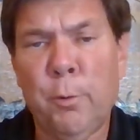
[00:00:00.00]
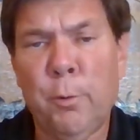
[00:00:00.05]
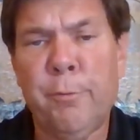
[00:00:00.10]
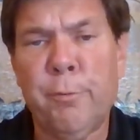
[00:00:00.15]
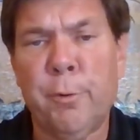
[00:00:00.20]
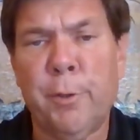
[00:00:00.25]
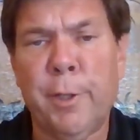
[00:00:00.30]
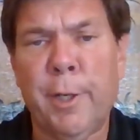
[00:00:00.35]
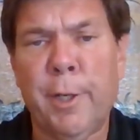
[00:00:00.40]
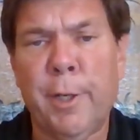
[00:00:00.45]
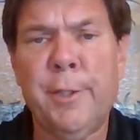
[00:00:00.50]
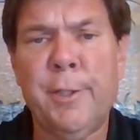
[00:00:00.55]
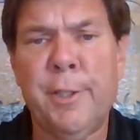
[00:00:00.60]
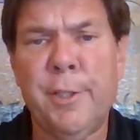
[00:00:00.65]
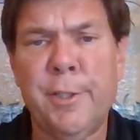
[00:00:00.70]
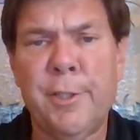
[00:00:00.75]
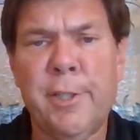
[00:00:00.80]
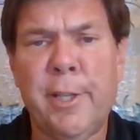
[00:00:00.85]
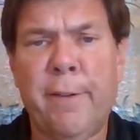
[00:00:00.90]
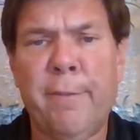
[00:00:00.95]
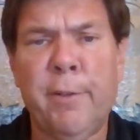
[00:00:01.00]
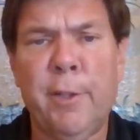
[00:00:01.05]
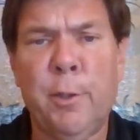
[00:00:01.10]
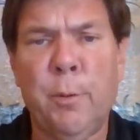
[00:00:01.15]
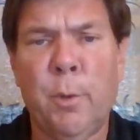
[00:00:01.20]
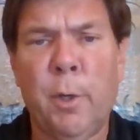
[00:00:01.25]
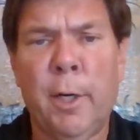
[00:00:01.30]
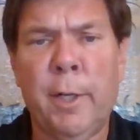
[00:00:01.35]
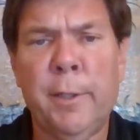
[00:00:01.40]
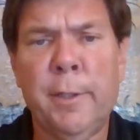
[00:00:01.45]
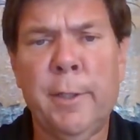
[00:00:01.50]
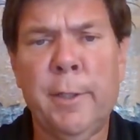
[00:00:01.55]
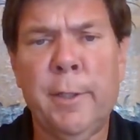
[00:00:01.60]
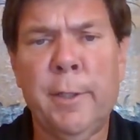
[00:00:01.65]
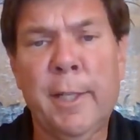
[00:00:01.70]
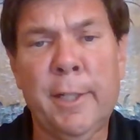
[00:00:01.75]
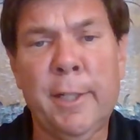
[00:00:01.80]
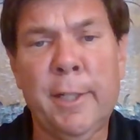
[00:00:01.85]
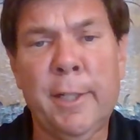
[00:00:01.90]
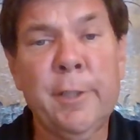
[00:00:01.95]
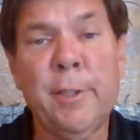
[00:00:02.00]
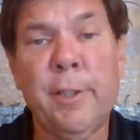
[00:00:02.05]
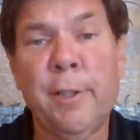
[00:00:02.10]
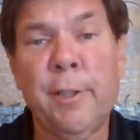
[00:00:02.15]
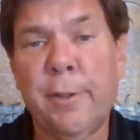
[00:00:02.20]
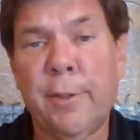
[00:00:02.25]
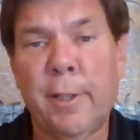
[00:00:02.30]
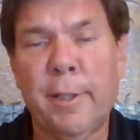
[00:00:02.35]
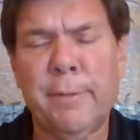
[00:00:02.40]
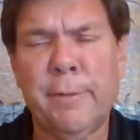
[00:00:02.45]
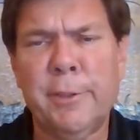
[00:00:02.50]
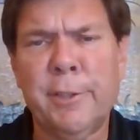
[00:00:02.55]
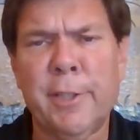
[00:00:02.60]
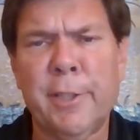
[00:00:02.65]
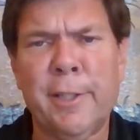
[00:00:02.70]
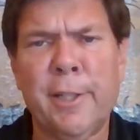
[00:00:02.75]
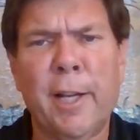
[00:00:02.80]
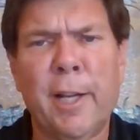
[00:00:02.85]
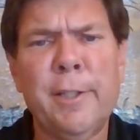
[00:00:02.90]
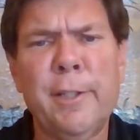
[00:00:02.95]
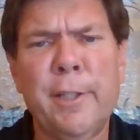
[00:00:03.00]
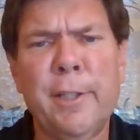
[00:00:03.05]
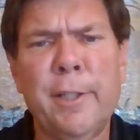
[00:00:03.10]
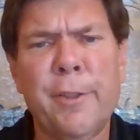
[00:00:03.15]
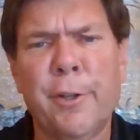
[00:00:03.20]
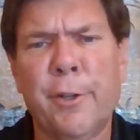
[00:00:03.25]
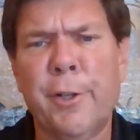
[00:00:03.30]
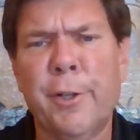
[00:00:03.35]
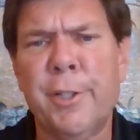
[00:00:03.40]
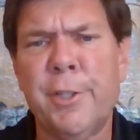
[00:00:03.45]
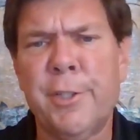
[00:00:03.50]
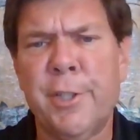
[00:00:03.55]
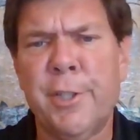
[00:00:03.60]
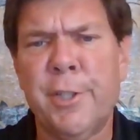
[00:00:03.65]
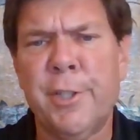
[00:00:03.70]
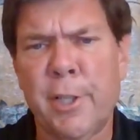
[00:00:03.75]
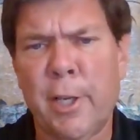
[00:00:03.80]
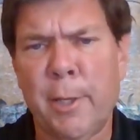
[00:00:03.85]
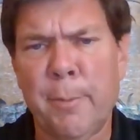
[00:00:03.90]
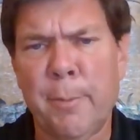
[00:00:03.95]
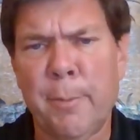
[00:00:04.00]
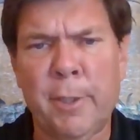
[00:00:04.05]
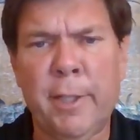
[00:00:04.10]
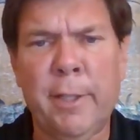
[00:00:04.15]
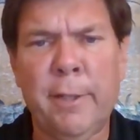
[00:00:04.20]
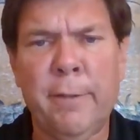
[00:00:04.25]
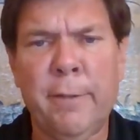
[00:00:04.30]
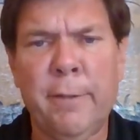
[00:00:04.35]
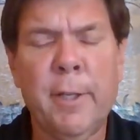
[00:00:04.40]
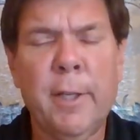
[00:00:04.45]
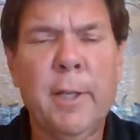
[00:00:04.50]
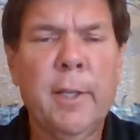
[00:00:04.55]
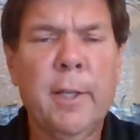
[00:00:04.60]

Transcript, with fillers: Before 1971, in 19, it was like 1936, I believe,